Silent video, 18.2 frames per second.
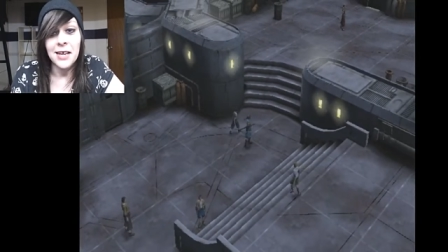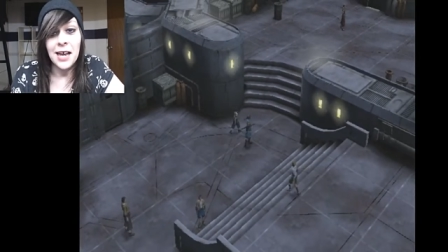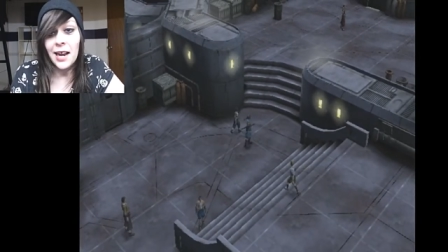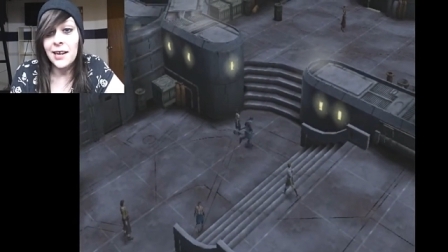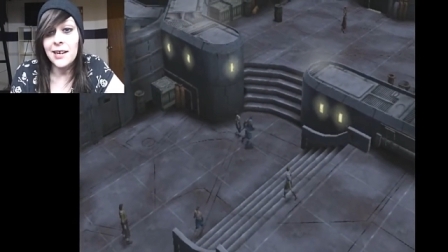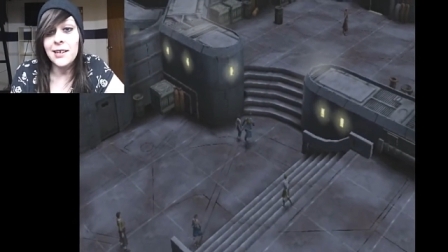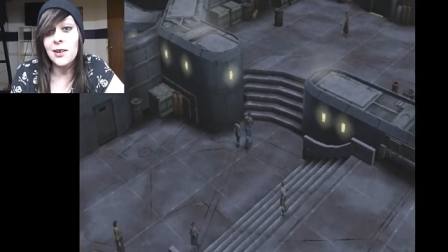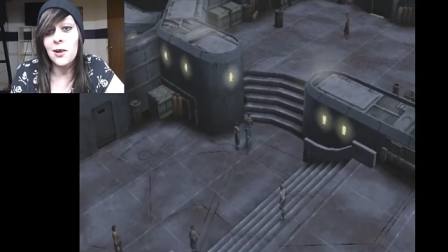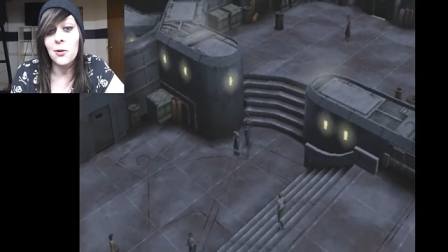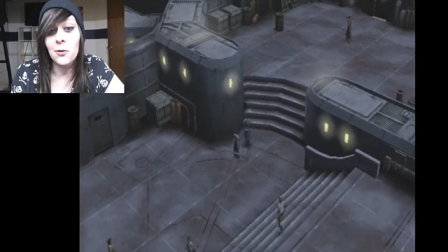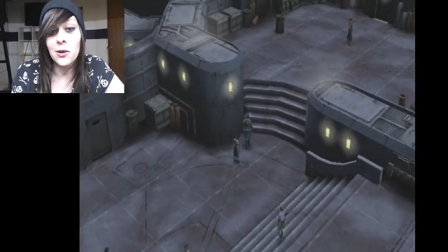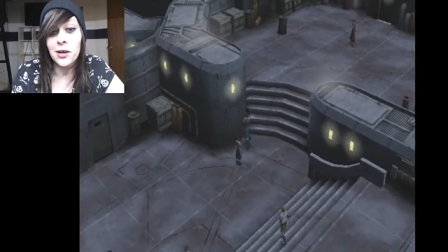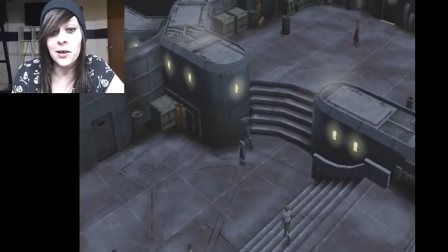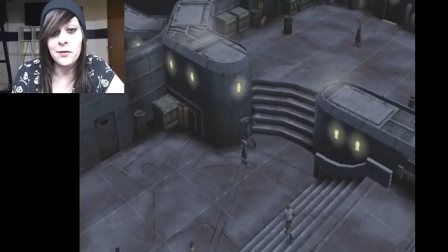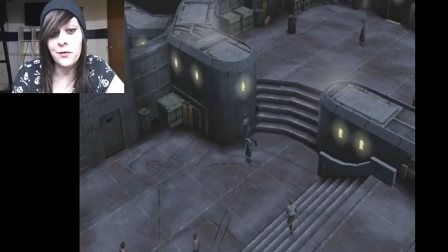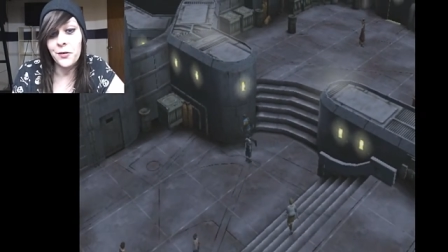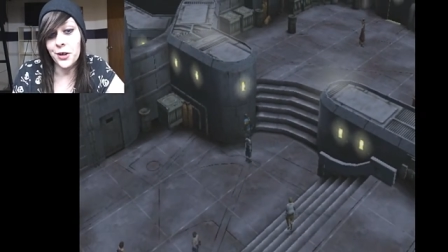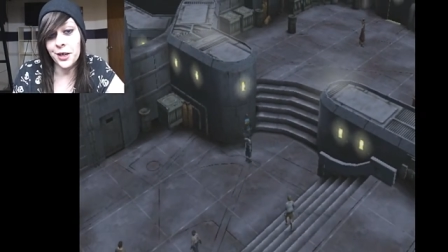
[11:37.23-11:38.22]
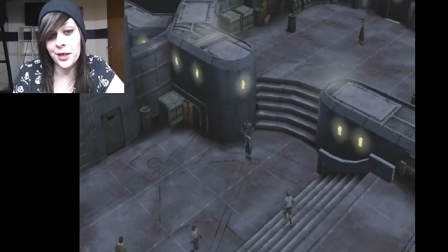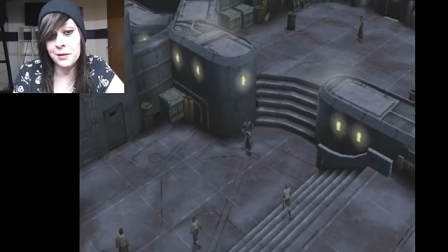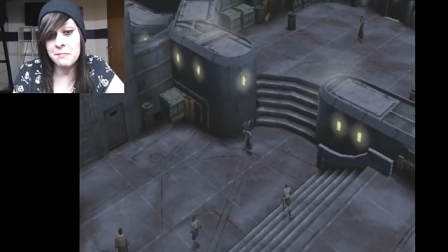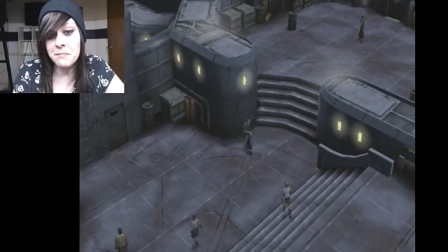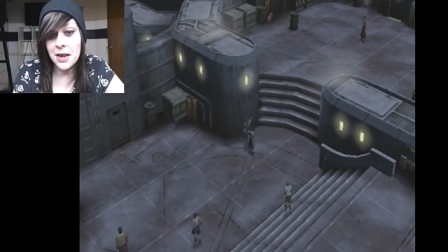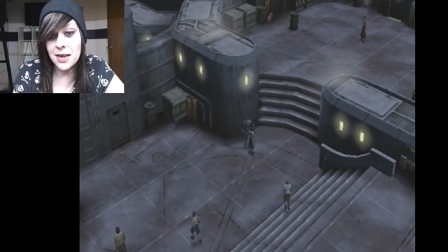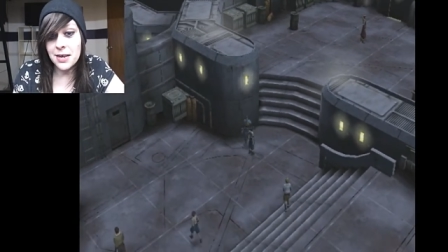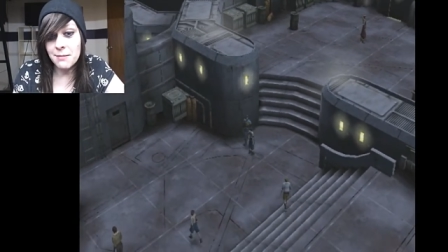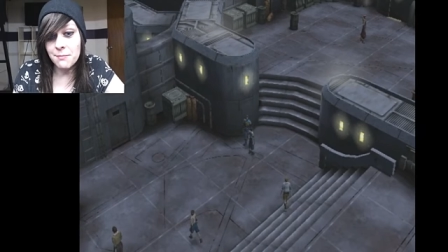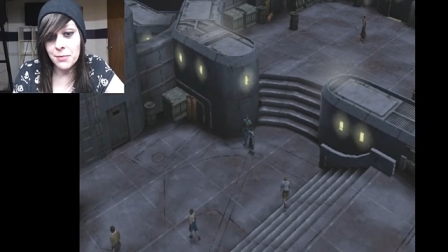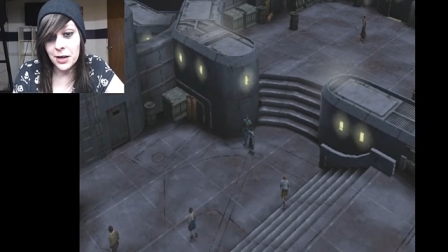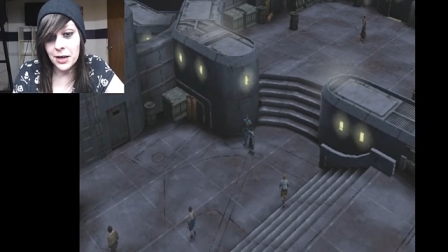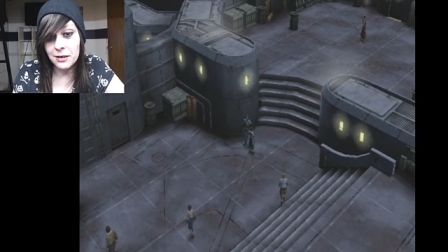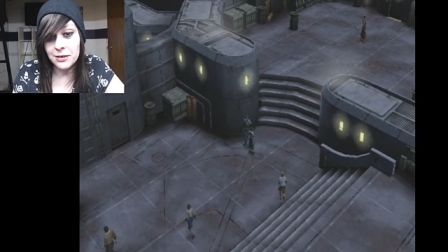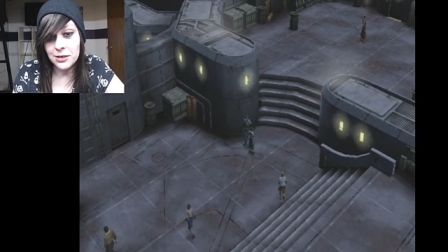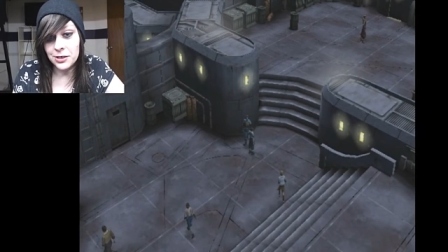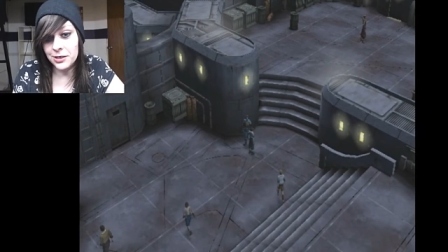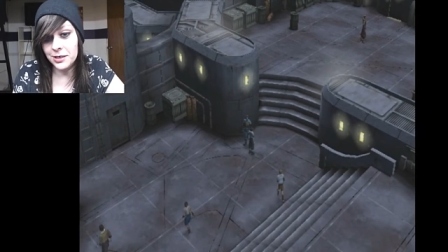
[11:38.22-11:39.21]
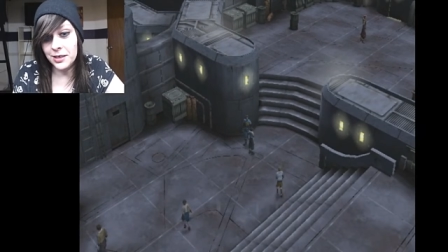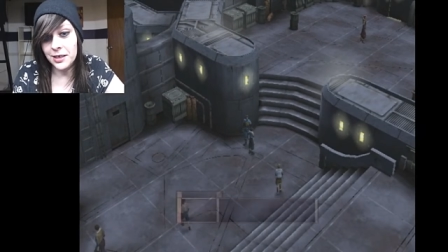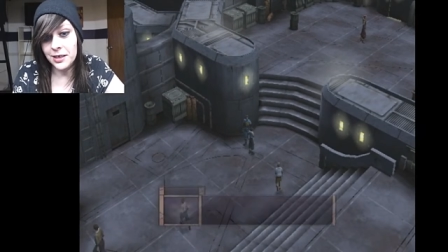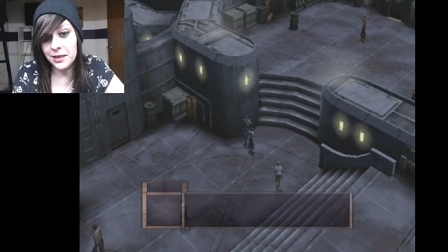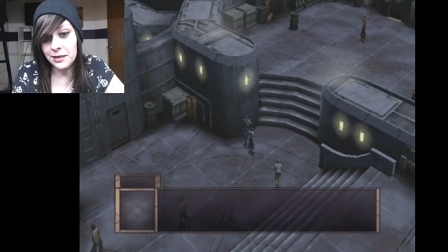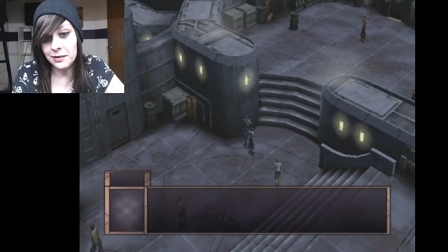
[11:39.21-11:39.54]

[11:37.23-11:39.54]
I didn't know what it fucking meant, but I was just like,